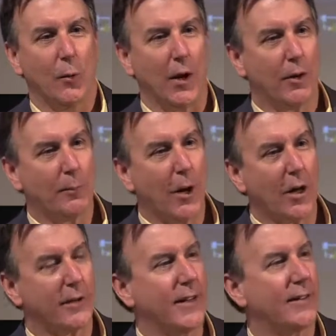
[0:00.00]
Well,
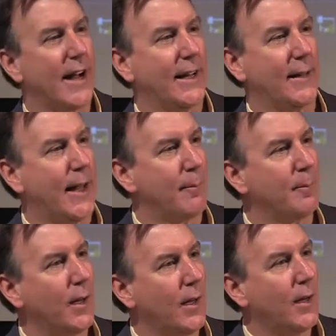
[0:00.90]

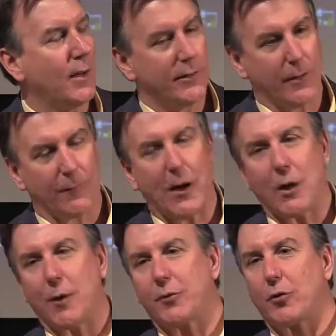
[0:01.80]
politics.nm did a
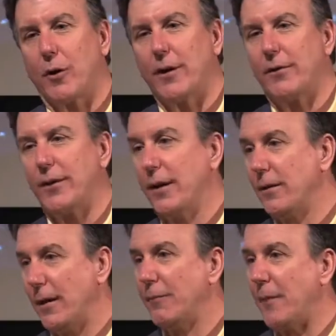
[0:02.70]
follow-up story to see
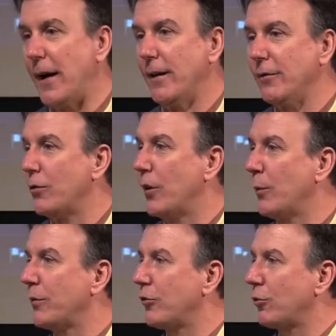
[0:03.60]
if my story
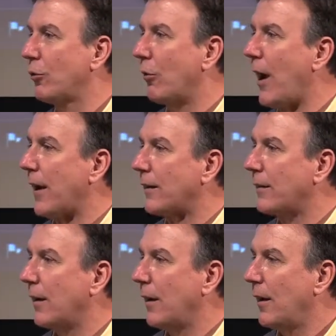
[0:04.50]
was in true
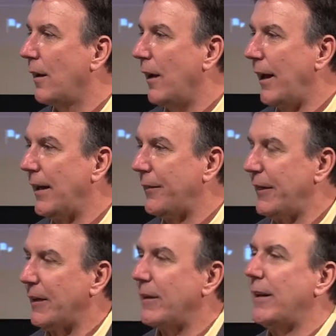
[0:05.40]
correct. And at
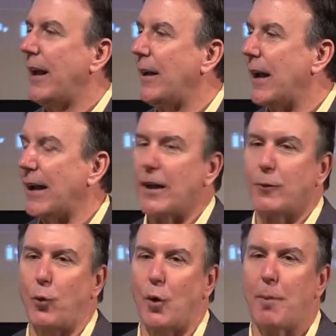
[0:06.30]
the end of the day, I got a
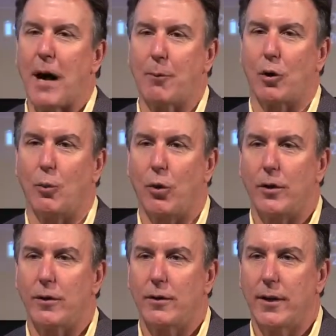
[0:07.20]
four bomber
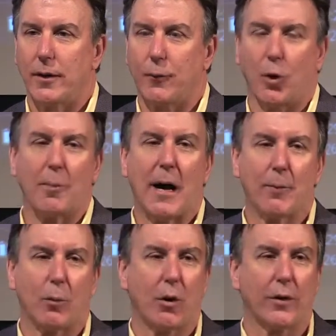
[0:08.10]
award. And the four
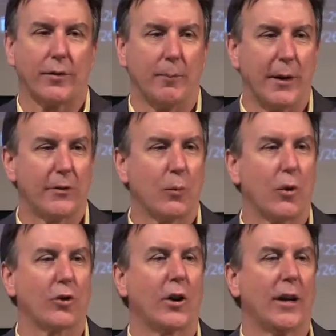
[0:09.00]
bomber award is the best
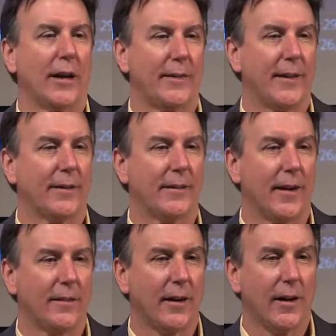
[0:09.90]
award you can get that
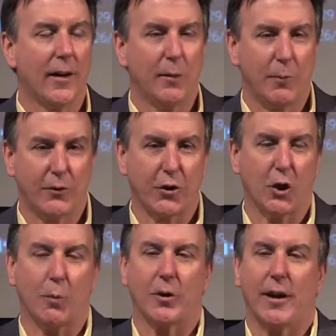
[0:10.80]
says, Mr.
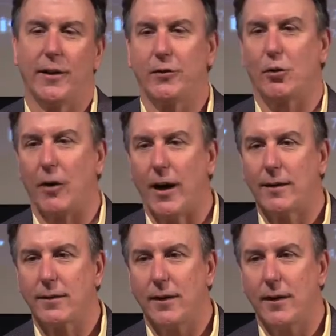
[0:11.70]
Gilbert is
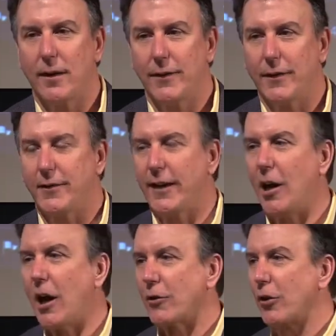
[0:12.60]
correct. The state
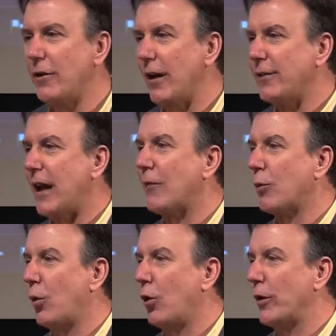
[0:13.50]
auditor does have
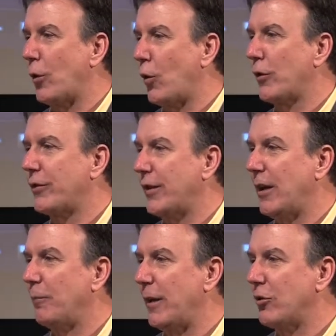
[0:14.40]
a role in
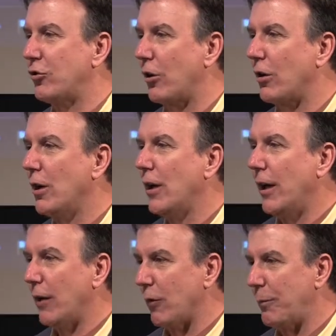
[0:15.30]
overseeing MNsure,
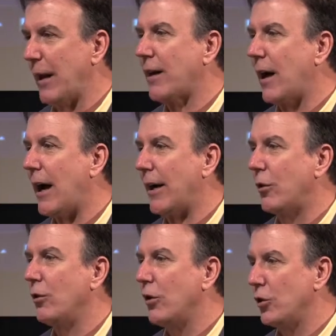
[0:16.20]
and Rebecca
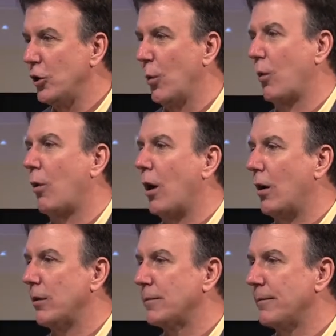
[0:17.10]
Otto, you are wrong.